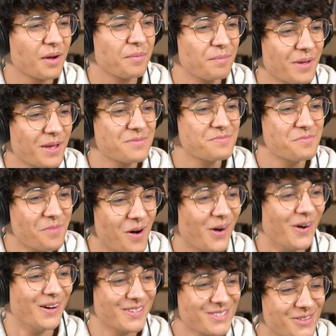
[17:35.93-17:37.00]
I got big
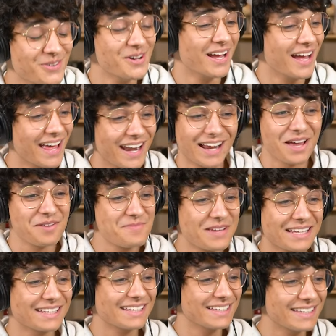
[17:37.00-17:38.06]
balls. Ooh. And I got a
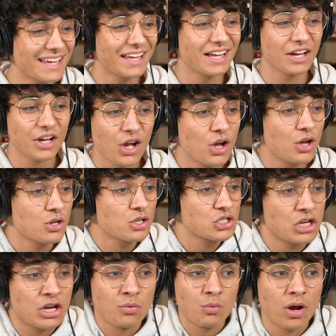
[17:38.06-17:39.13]
big dick. Ooh.
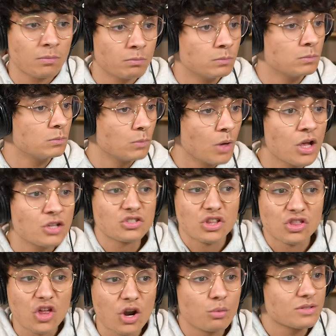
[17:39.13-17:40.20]
She want.
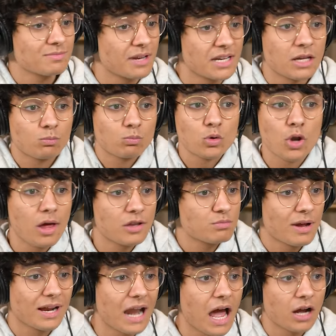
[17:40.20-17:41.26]
She thought it was my dick. No,
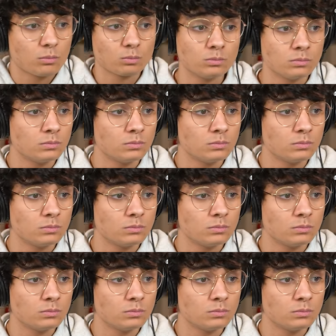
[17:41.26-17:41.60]
that's my Glock.